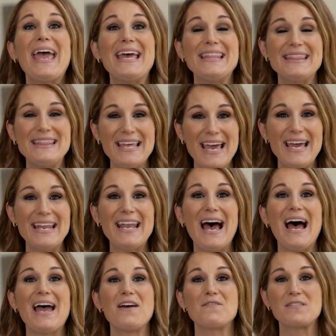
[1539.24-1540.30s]
And then
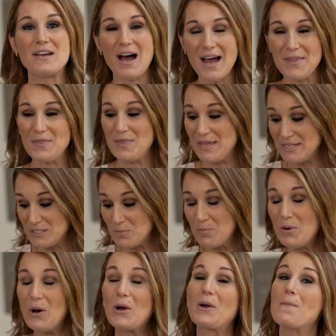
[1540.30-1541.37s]
I have gotten this
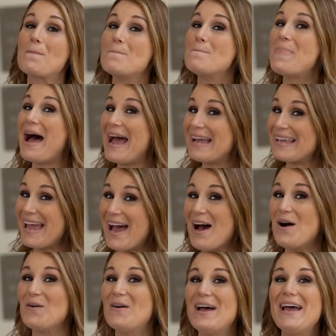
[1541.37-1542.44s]
book back
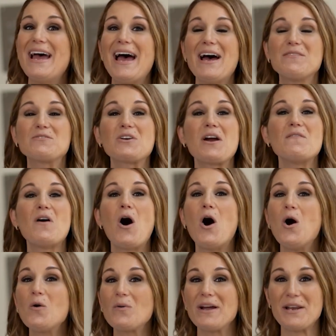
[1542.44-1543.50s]
out after I've
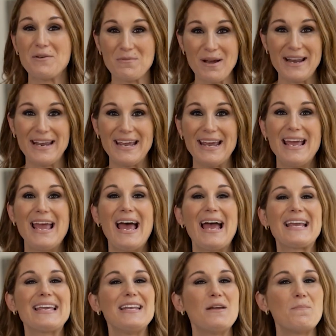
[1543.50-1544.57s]
already read it.
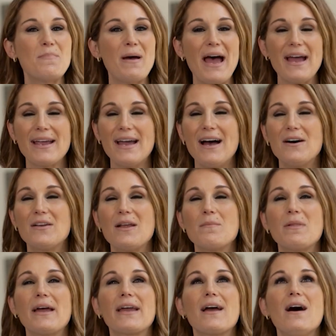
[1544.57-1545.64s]
I get it back out and I'm
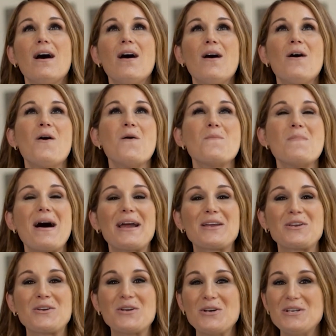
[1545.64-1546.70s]
like, oh my
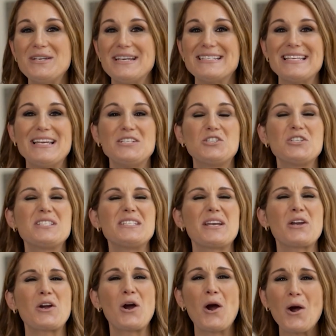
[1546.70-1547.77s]
goodness. It just
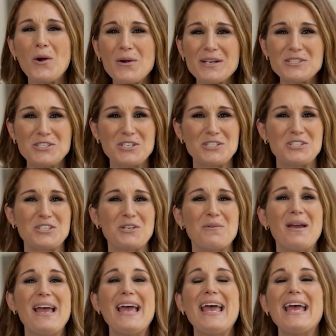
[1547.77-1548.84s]
encourages you
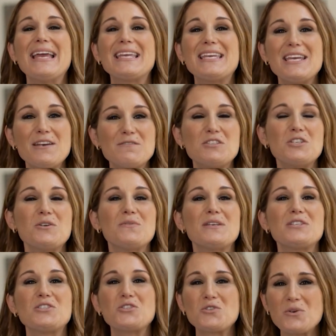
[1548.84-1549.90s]
and gives you the
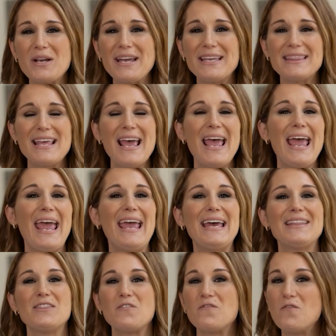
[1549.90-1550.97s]
strength
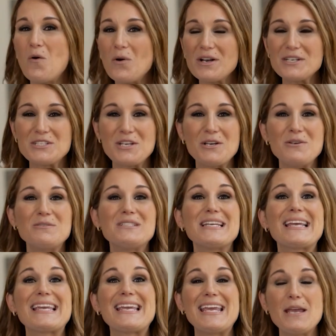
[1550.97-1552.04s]
and the fortitude
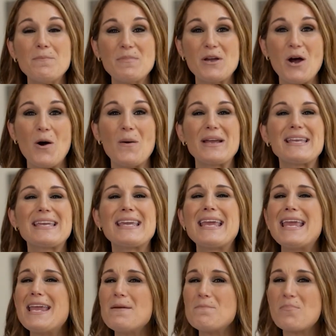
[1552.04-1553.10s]
to keep going,
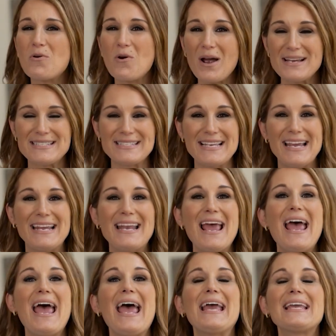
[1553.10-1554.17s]
keep pressing,
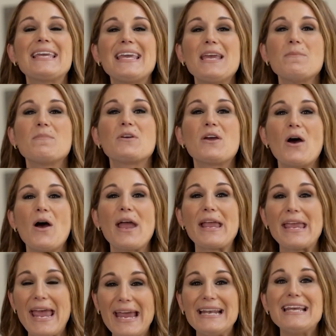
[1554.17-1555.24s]
and keep go-
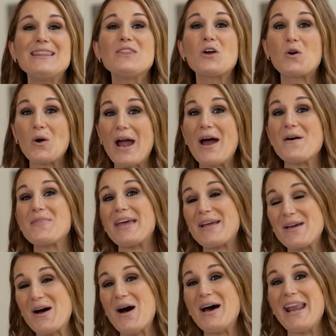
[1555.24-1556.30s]
gaining the ground
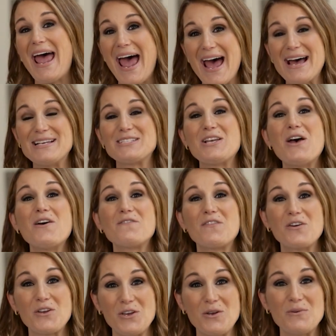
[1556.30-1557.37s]
that God has
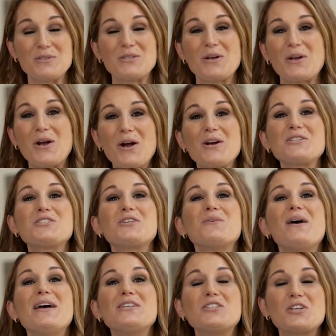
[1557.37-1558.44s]
for you. So I encourage you
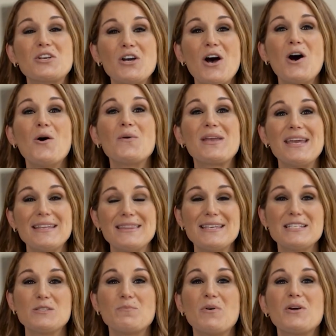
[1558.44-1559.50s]
to go get
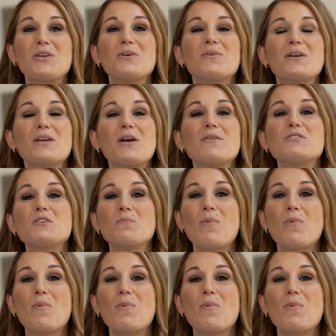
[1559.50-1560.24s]
this book. You can go to